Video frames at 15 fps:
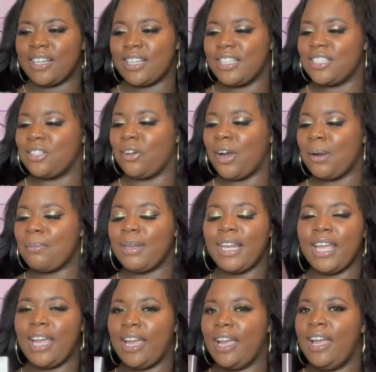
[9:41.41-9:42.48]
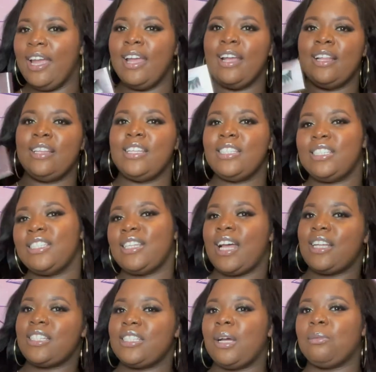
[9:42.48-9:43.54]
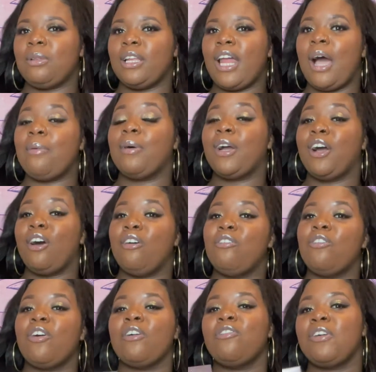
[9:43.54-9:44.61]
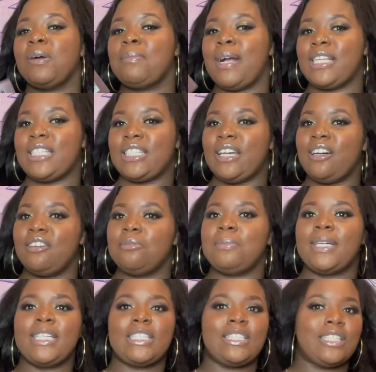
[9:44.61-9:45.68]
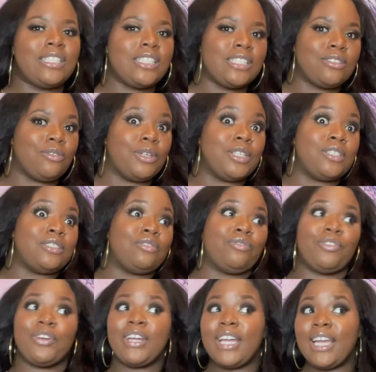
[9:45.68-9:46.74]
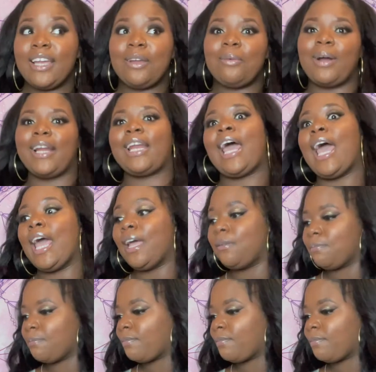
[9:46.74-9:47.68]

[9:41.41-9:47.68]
Because normally this is not something I would go for myself, but since this was free, why not?